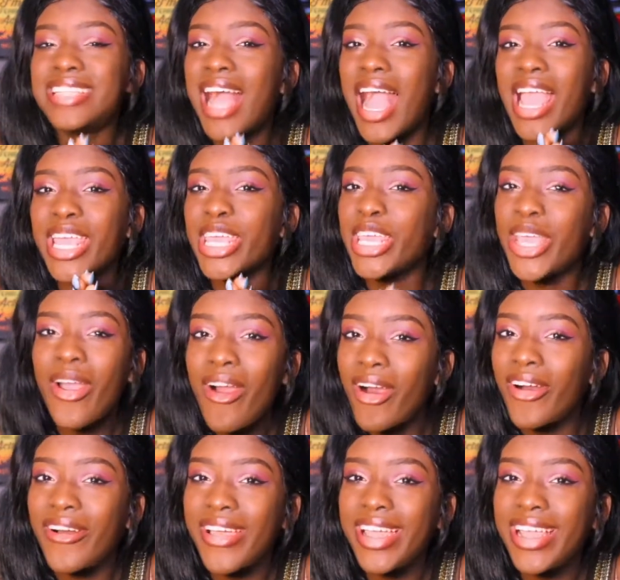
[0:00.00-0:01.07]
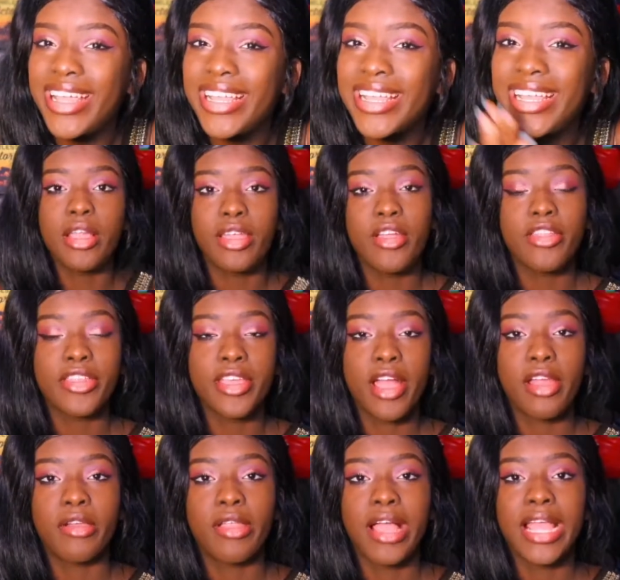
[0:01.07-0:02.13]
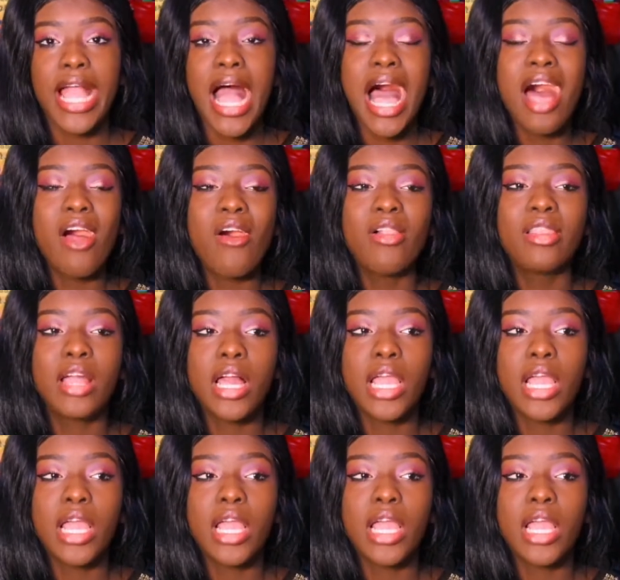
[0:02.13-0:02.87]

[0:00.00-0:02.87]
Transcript: not cute. Another thing I don't like. I don't